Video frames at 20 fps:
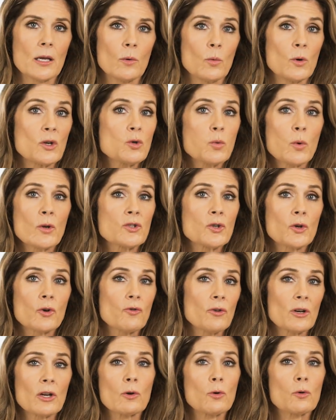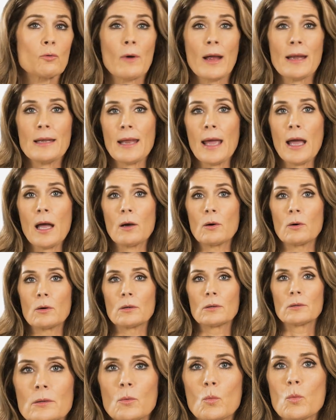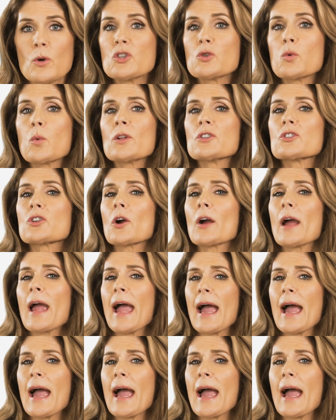Which ones are critical right now? Which ones are